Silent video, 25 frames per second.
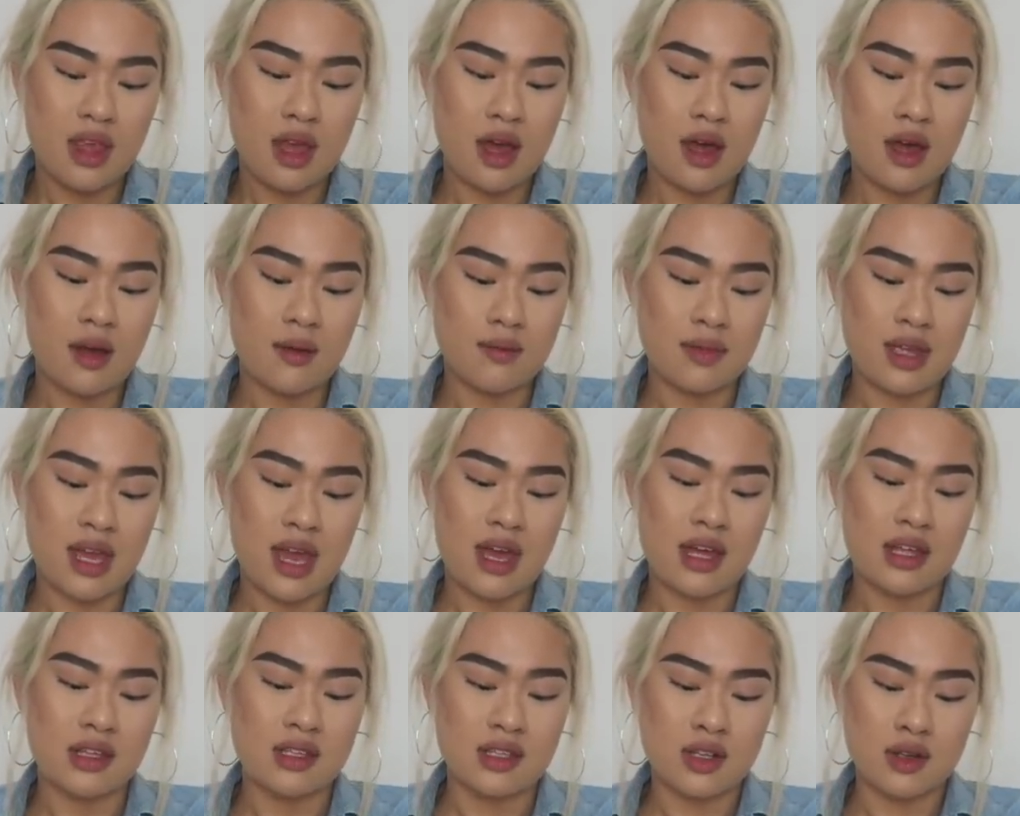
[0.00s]
Um,
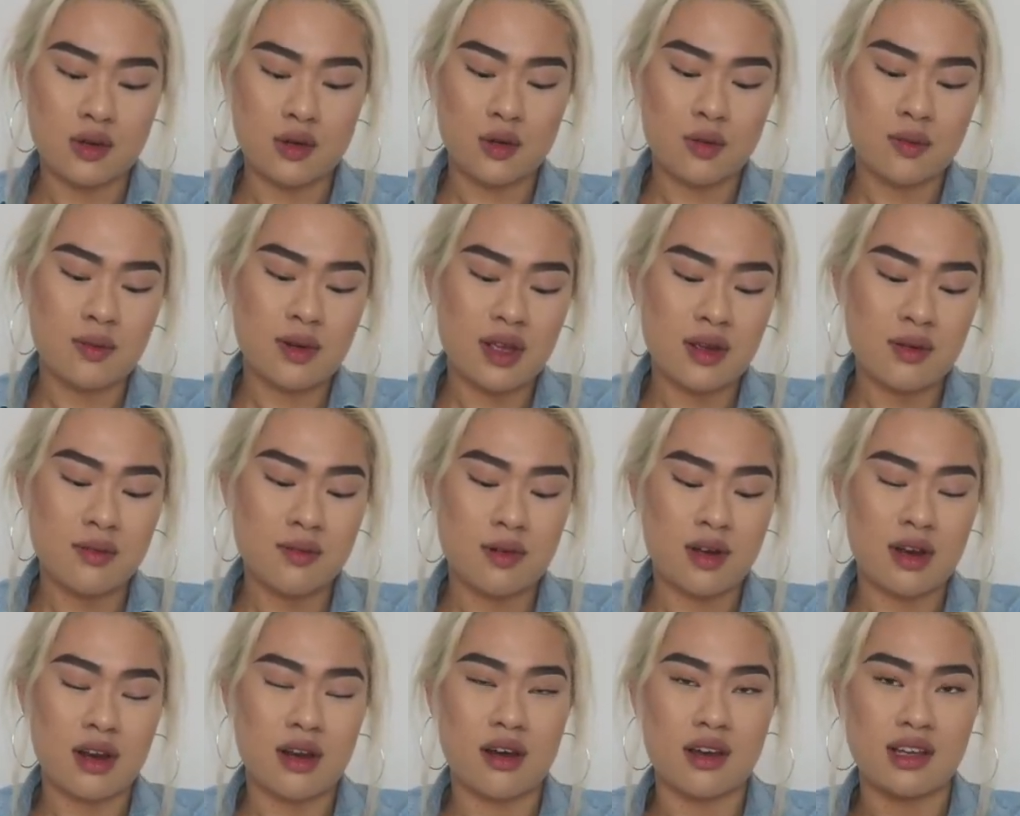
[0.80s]
yeah, so normally
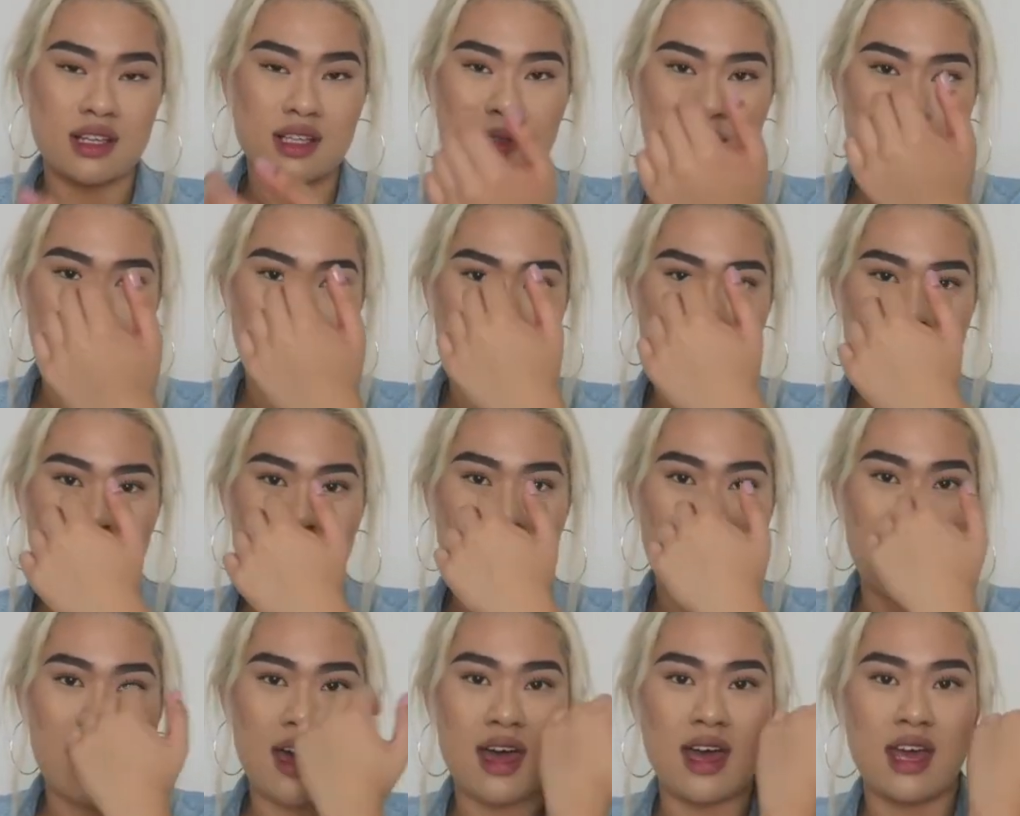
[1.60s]
when I sweat
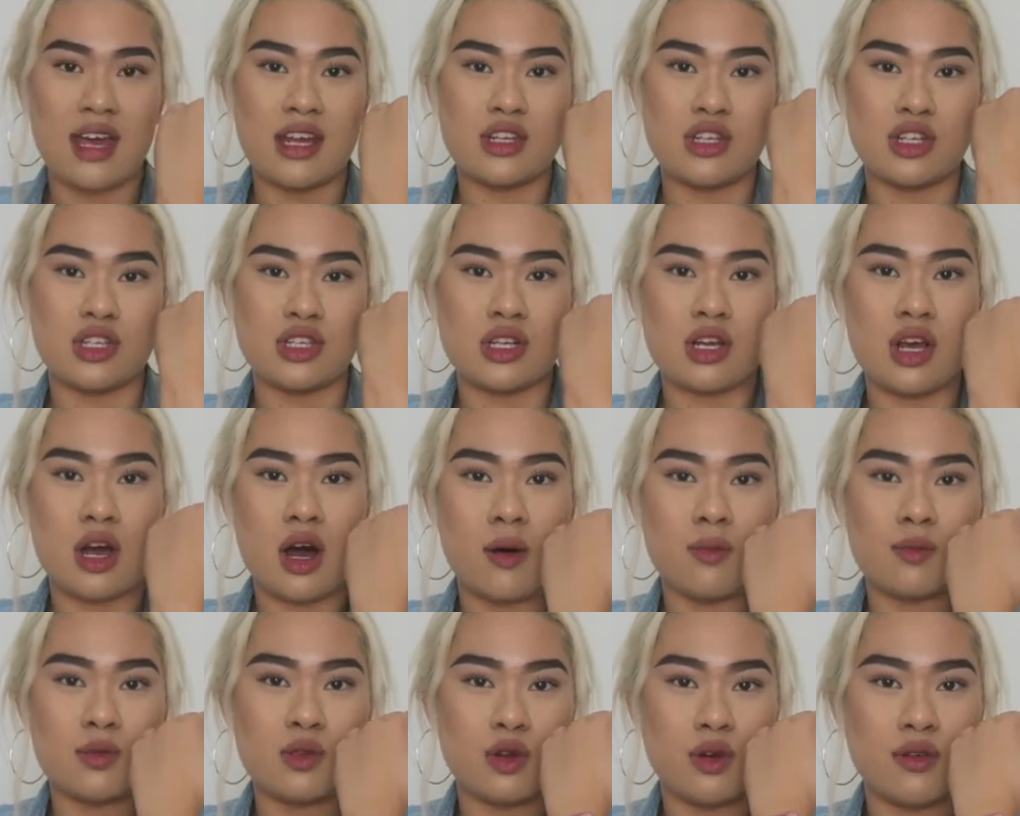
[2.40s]
there, it just
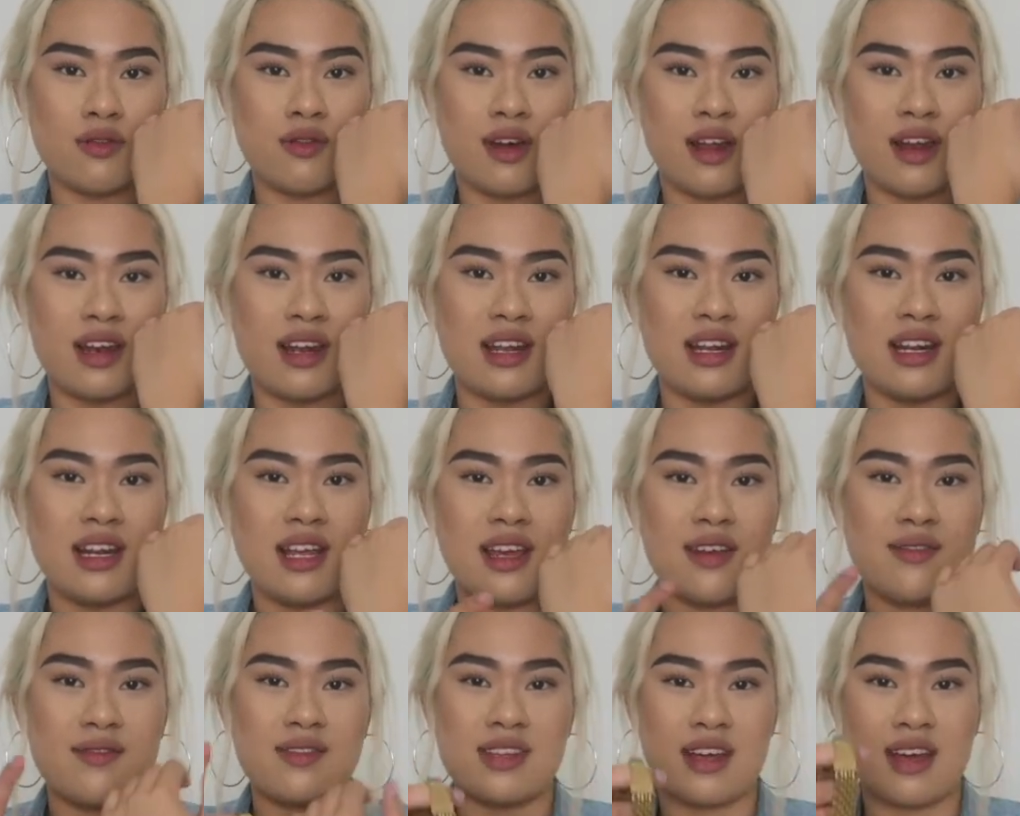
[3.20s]
comes off and it
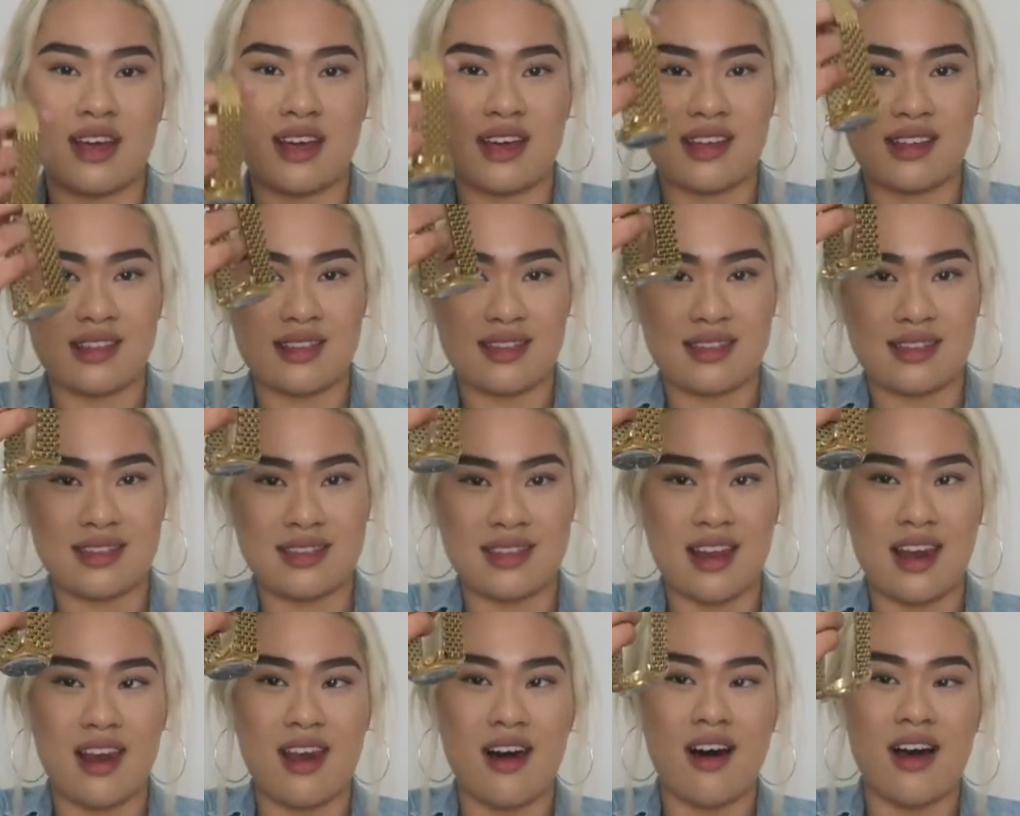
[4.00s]
leaves like
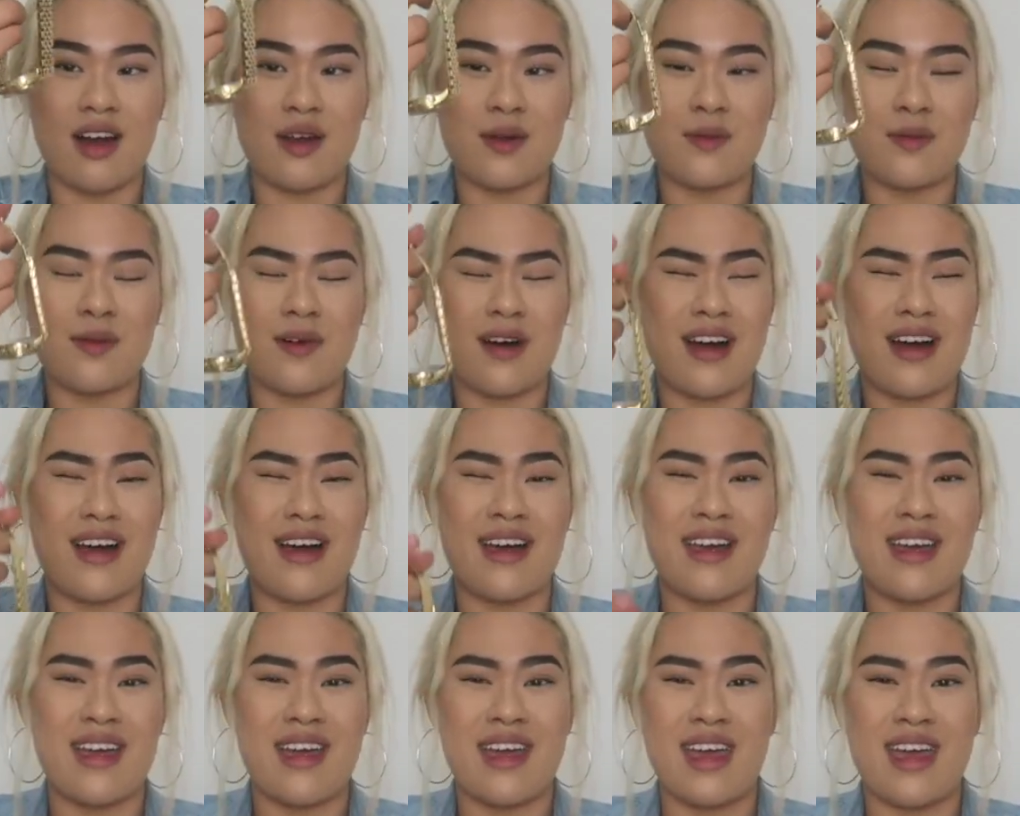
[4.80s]
the line where